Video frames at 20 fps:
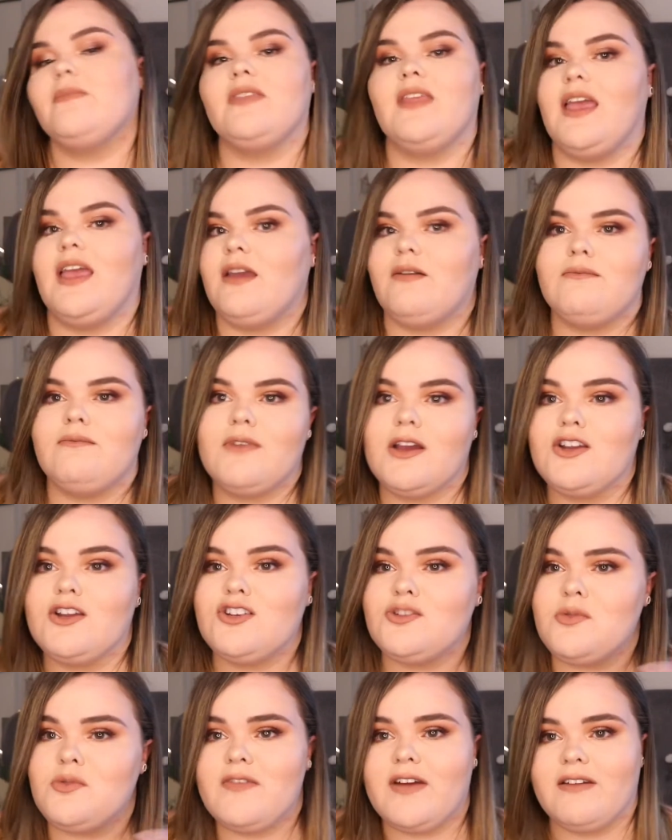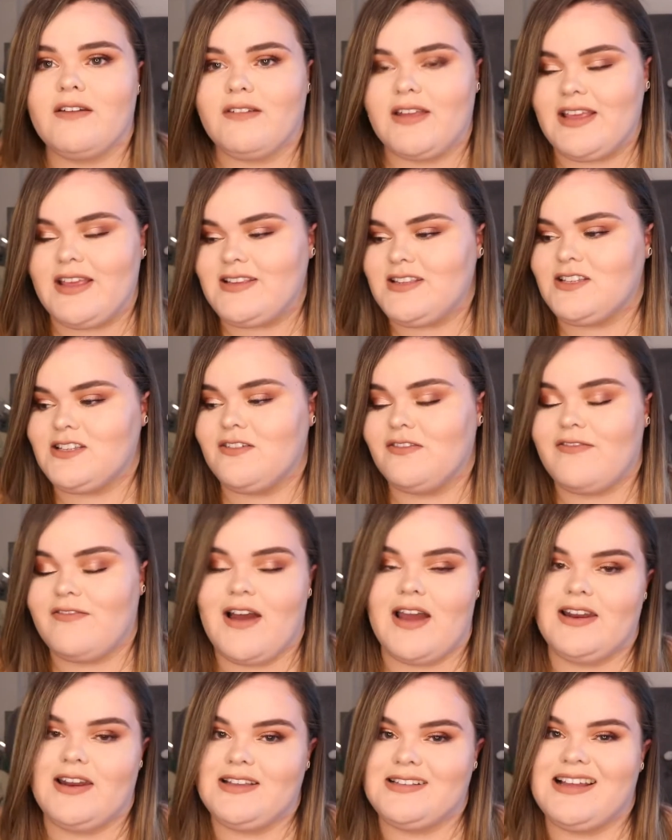it can just be really, really easy to
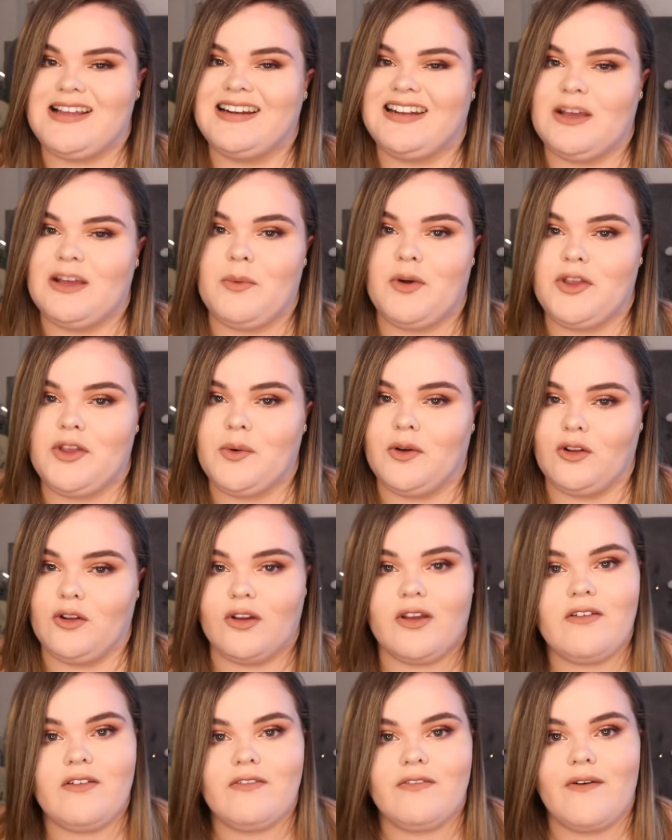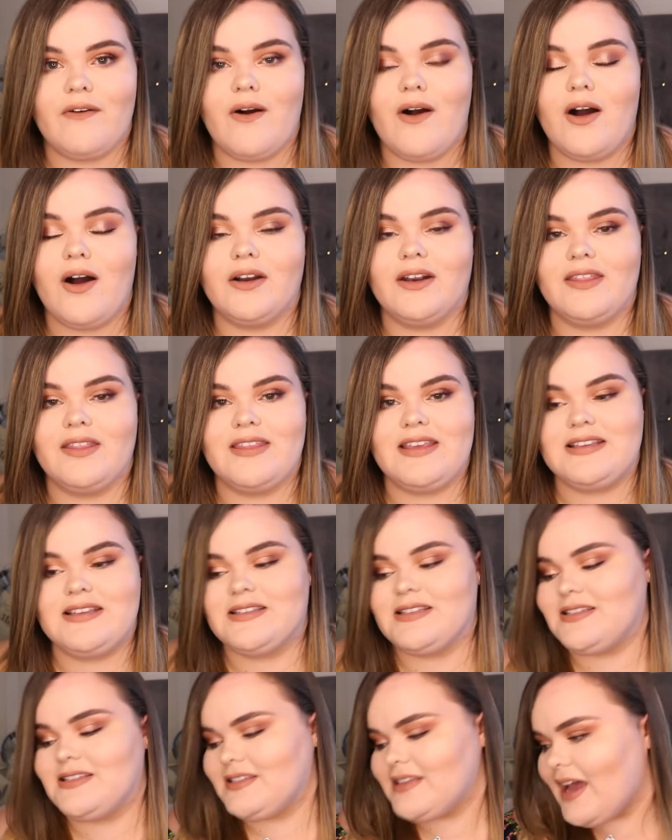find exactly what you are looking for on these
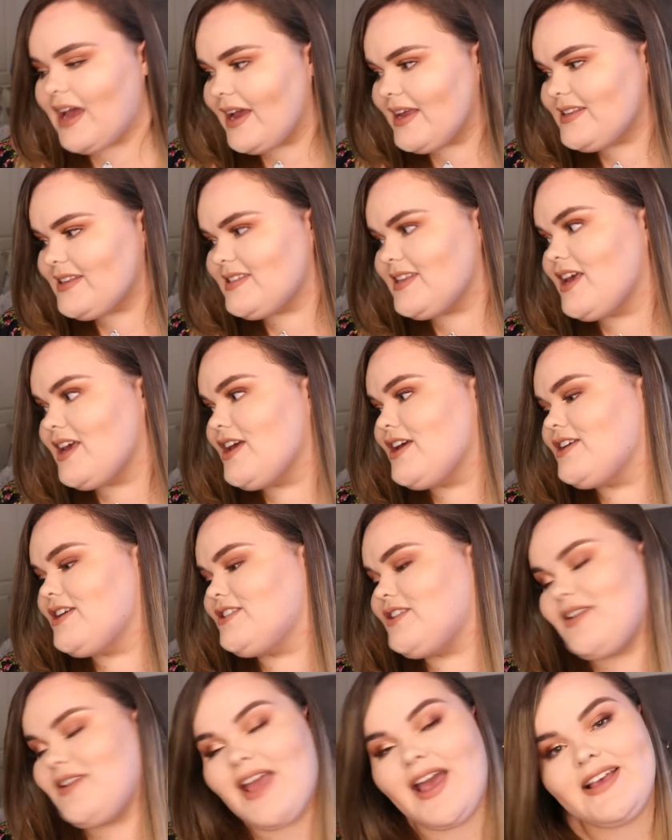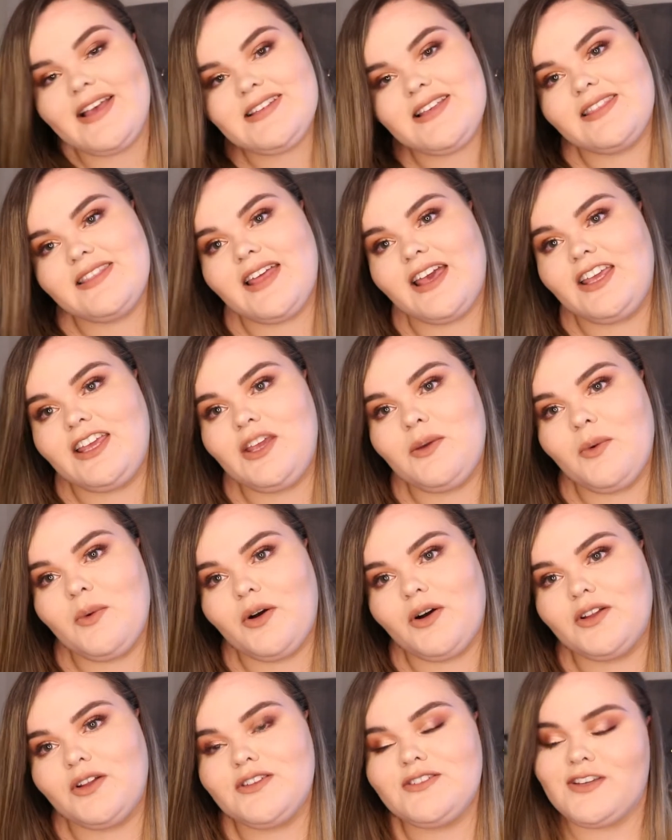sites. So yes, thank you
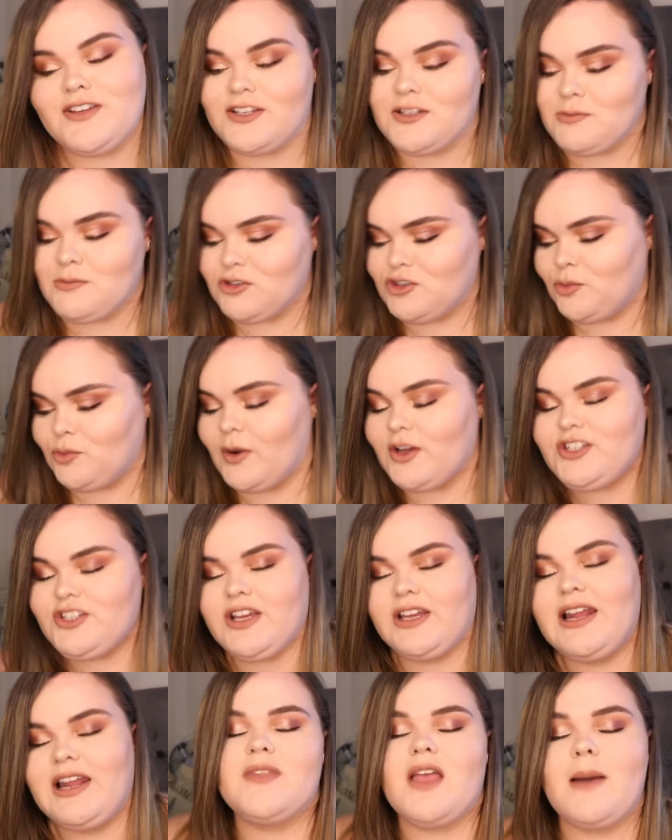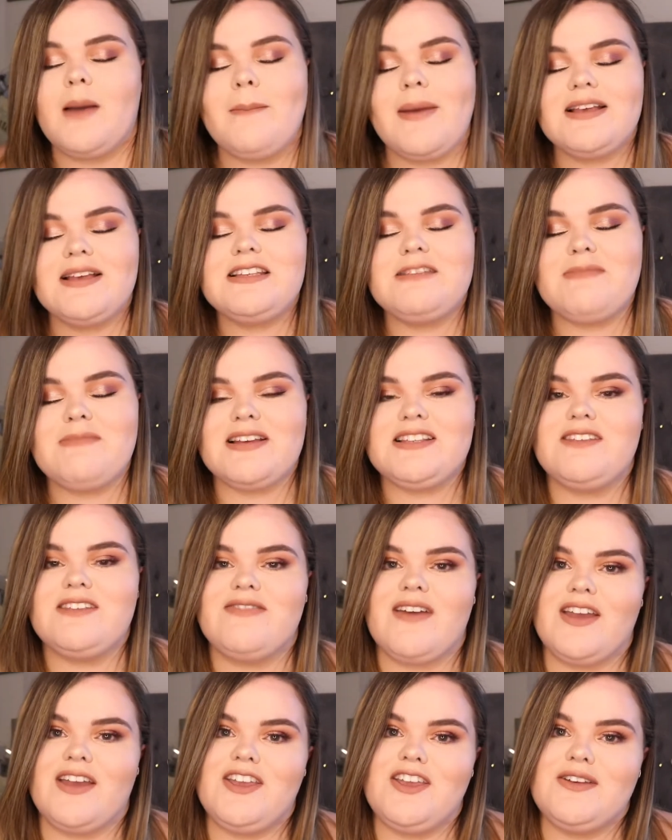all so much for watching. A massive
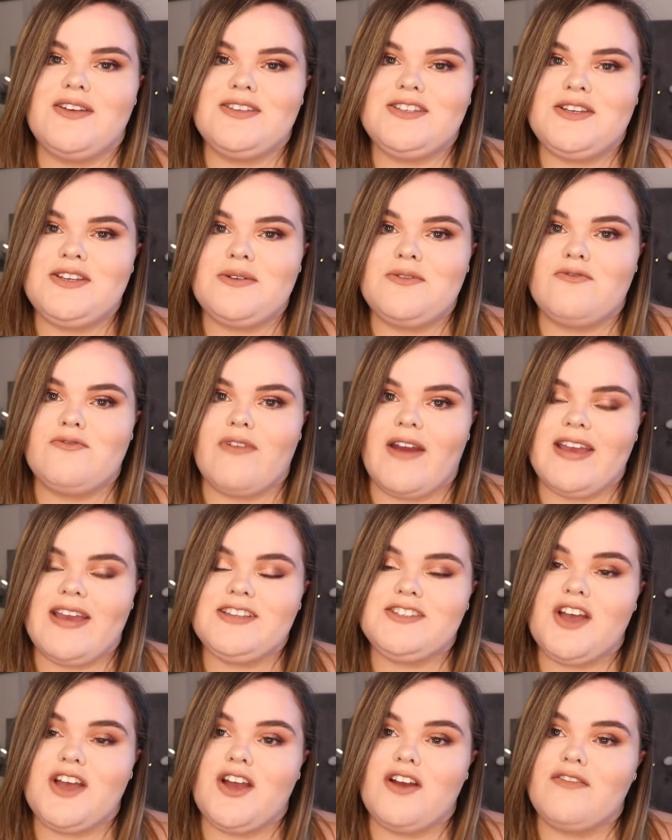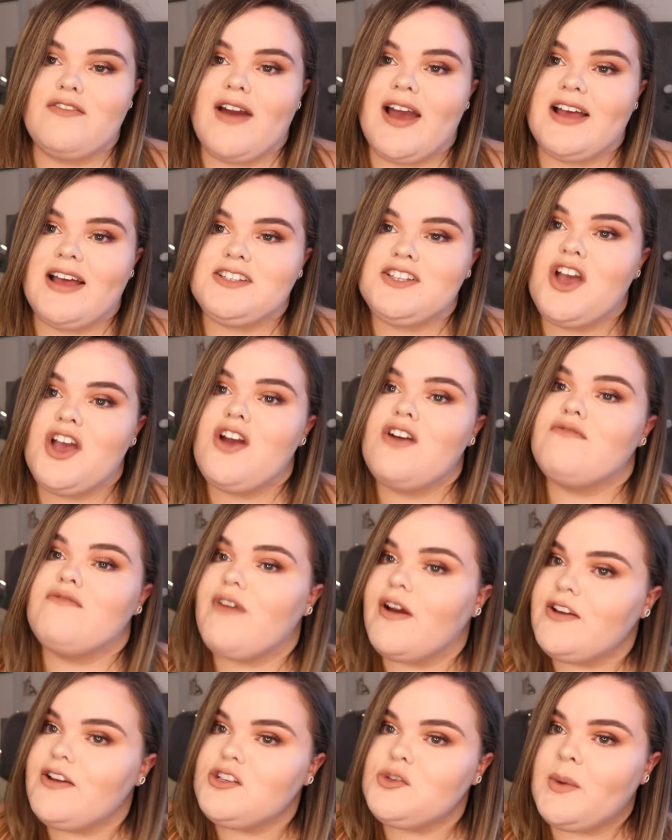thank you to Grace over at
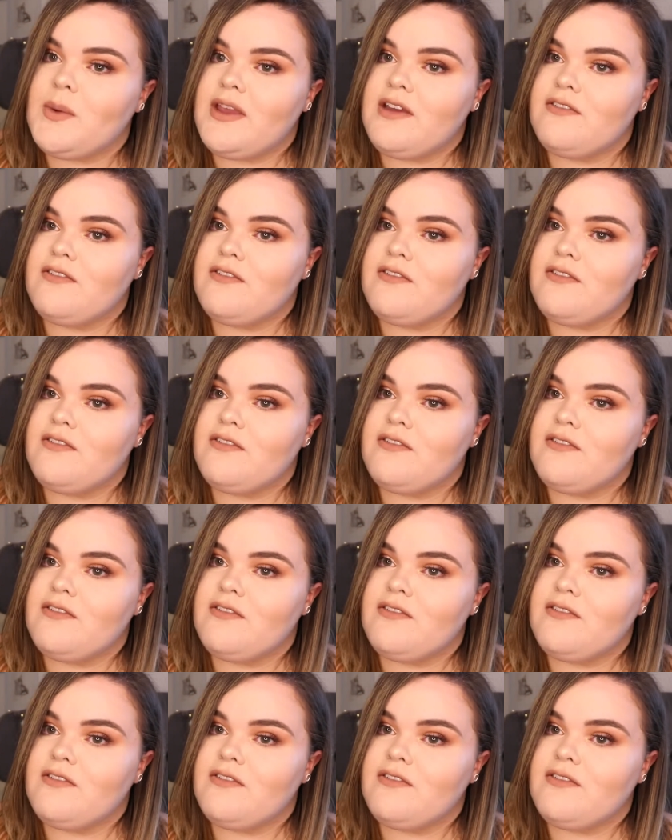Rosewe